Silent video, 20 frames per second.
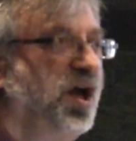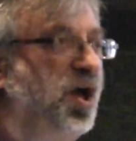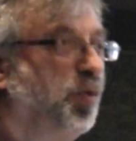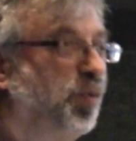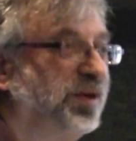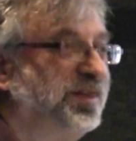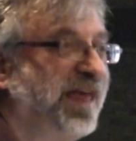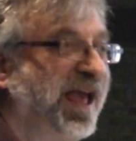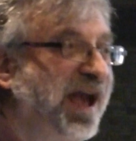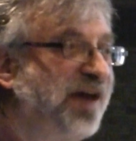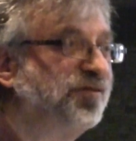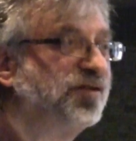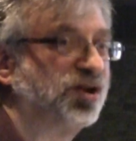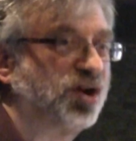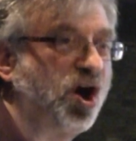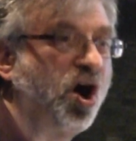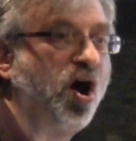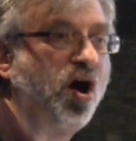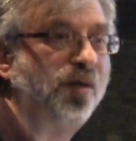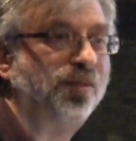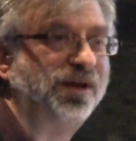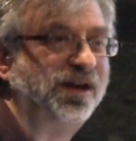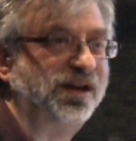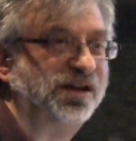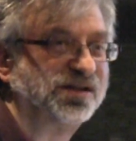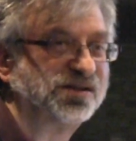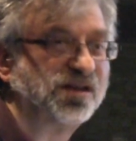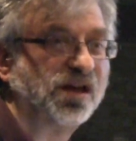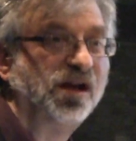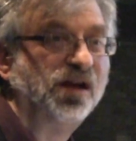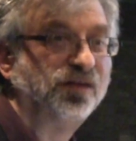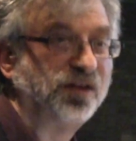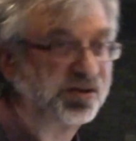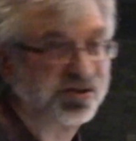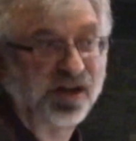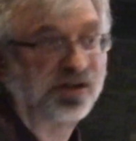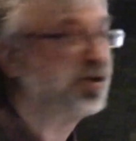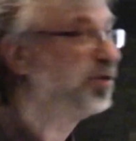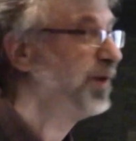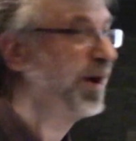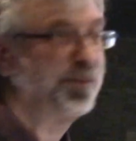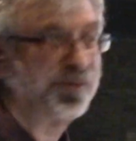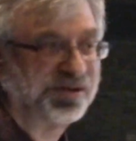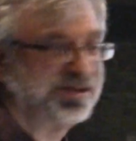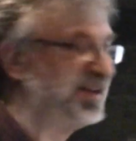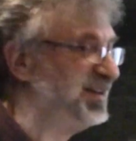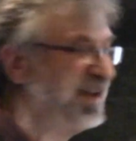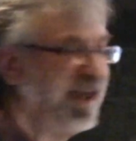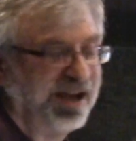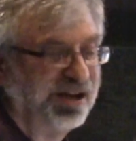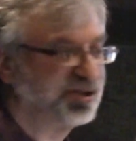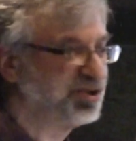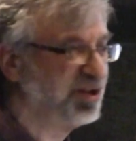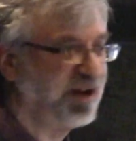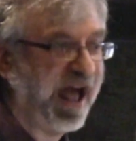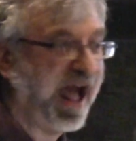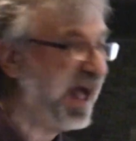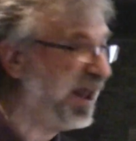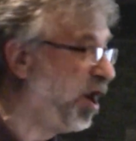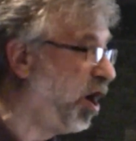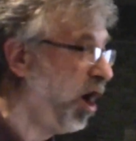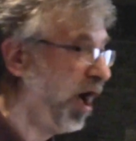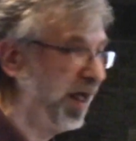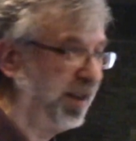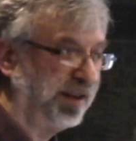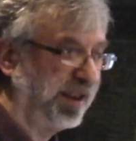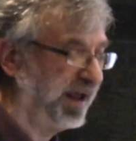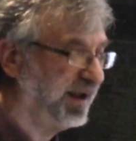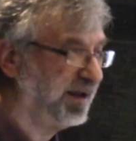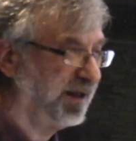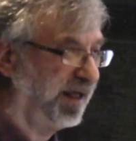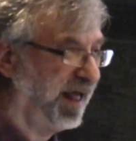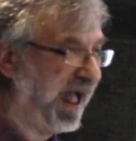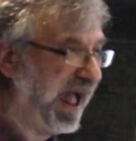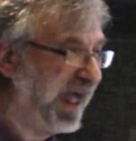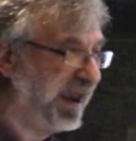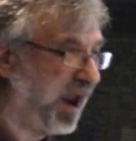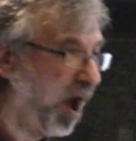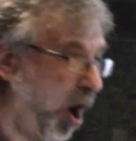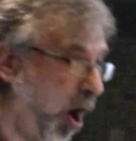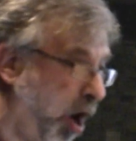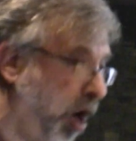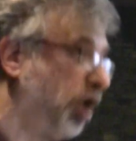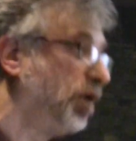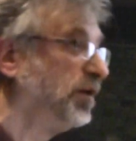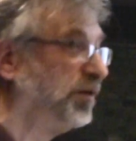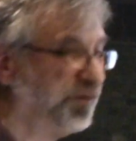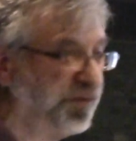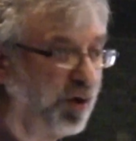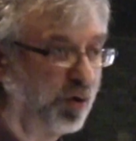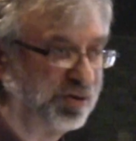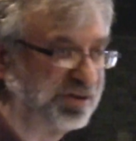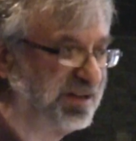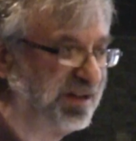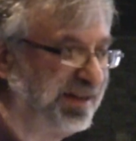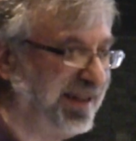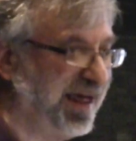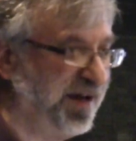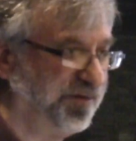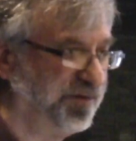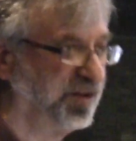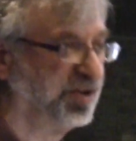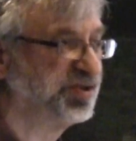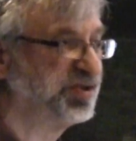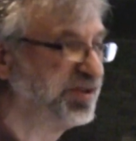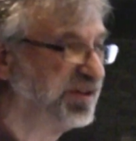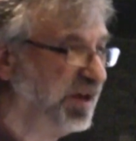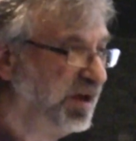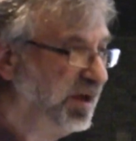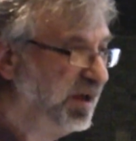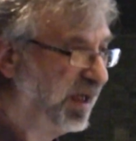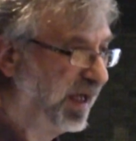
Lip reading: What they have in common is there's underrepresentation at all of those levels,